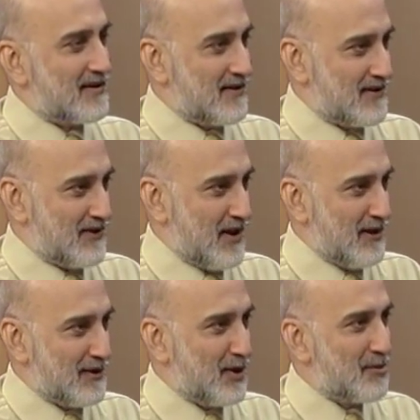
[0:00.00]

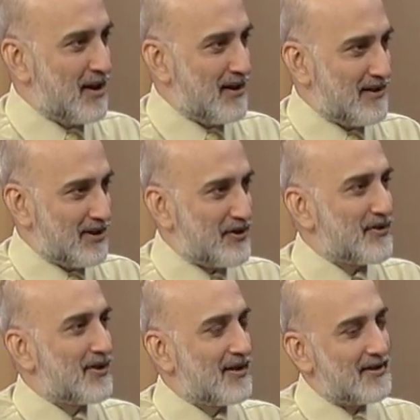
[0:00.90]
sustain
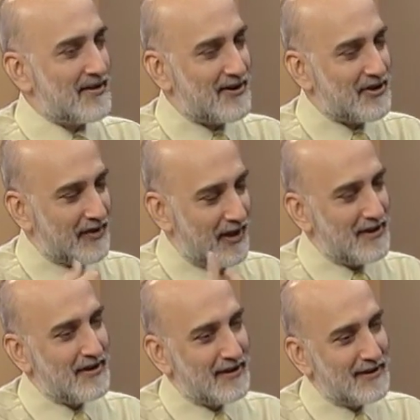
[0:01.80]
globalization, and it is
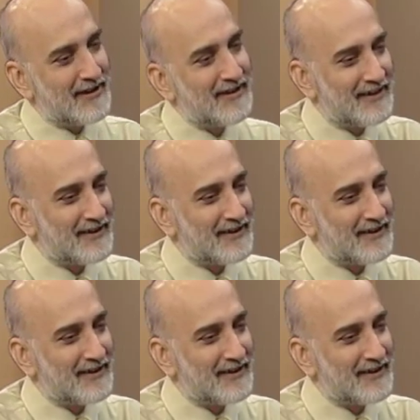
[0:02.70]
creating,